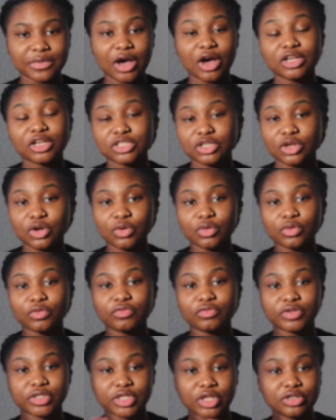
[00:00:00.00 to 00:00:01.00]
Also,
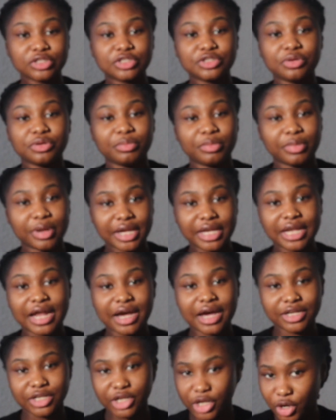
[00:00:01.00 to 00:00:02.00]
for those of you who may not
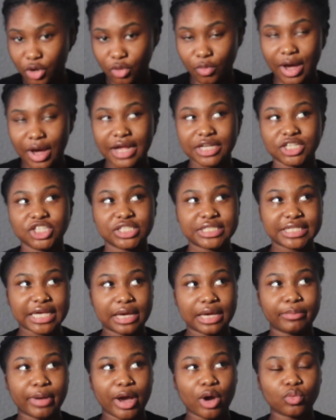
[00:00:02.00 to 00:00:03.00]
know, I just
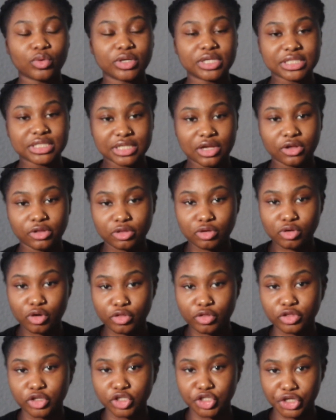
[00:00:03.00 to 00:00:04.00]
came out with a
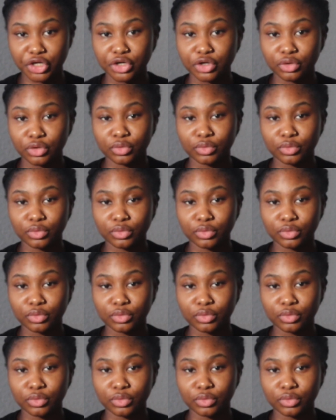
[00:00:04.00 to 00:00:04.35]
self-growth journal.